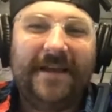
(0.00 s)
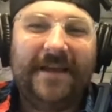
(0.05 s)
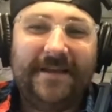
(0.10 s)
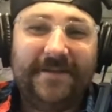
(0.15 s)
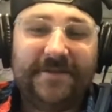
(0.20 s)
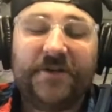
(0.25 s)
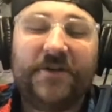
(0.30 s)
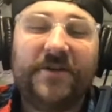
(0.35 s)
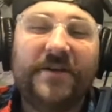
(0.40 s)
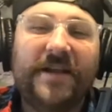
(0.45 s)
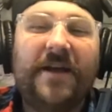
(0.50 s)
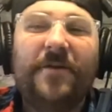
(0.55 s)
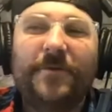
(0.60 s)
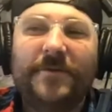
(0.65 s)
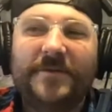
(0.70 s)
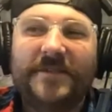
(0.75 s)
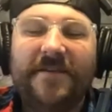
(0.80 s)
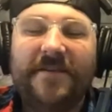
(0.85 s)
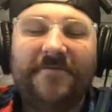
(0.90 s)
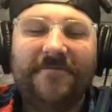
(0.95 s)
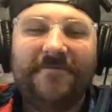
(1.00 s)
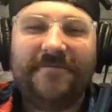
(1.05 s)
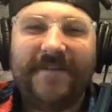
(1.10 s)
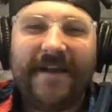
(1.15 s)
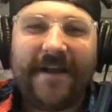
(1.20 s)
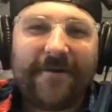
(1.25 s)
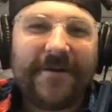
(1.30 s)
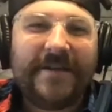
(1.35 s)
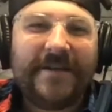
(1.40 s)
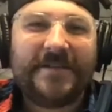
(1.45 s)
It turned out it was a
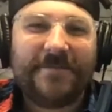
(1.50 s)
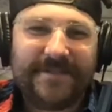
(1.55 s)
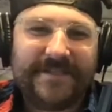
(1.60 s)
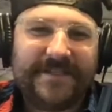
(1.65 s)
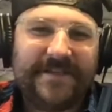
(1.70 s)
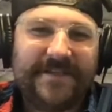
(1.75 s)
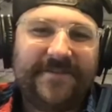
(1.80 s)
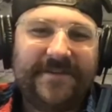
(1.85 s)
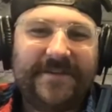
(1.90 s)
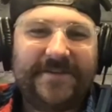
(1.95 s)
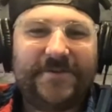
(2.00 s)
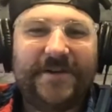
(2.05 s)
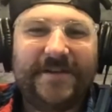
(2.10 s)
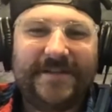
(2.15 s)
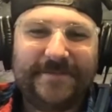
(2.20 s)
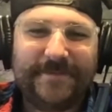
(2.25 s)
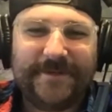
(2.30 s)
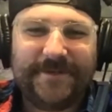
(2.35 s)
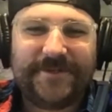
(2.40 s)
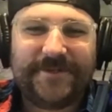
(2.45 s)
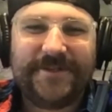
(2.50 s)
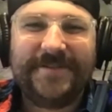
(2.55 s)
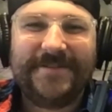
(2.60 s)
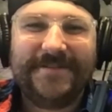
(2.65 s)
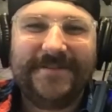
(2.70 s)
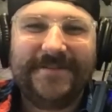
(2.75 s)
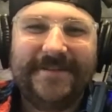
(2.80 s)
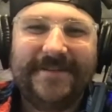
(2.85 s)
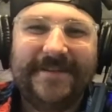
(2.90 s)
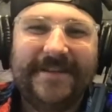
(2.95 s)
very specific transmission
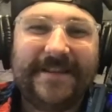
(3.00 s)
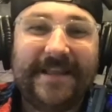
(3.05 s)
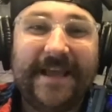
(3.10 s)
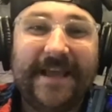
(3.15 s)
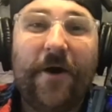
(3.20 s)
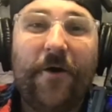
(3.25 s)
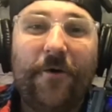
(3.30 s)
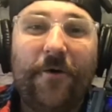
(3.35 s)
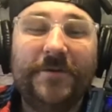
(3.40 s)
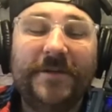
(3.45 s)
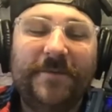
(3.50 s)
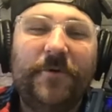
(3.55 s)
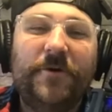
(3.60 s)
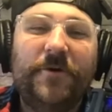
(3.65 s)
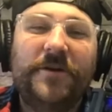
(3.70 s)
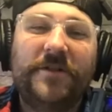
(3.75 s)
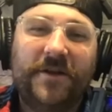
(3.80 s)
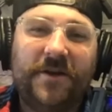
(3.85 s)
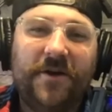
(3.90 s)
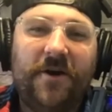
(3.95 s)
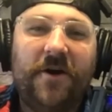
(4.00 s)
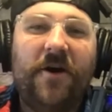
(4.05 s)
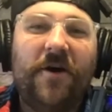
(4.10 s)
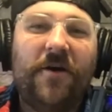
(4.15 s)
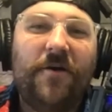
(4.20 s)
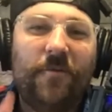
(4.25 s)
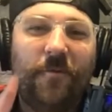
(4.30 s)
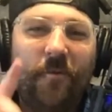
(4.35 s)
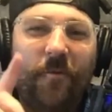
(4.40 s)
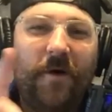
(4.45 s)
that they only put in the
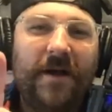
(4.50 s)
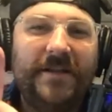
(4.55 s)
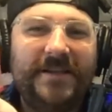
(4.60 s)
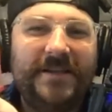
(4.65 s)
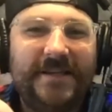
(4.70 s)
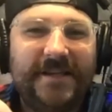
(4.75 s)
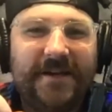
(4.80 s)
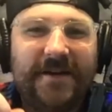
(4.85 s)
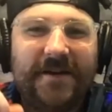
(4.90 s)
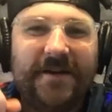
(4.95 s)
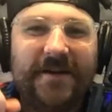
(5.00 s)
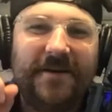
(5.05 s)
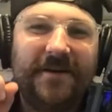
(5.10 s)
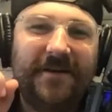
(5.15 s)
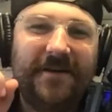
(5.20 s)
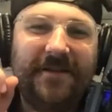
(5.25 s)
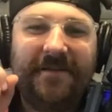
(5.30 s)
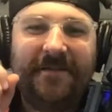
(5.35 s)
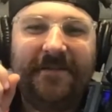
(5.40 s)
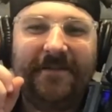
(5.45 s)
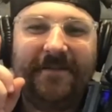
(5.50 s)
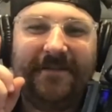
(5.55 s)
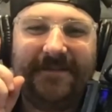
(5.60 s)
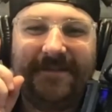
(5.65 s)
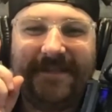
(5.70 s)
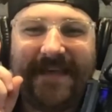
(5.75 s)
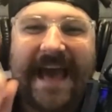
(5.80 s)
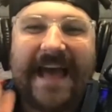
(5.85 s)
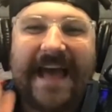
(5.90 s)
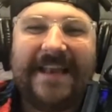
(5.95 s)
car 1 year.
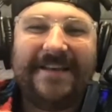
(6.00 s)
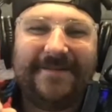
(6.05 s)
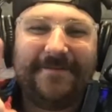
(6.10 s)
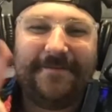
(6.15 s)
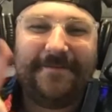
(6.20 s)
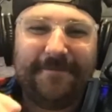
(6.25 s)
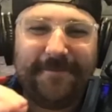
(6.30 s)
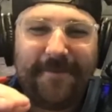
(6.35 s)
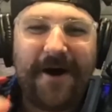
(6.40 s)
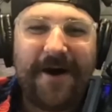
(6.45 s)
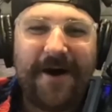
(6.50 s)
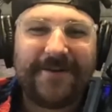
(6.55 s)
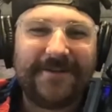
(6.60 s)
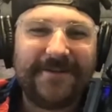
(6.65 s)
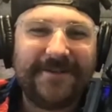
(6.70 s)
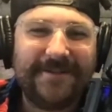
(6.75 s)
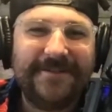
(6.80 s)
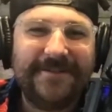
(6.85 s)
That model.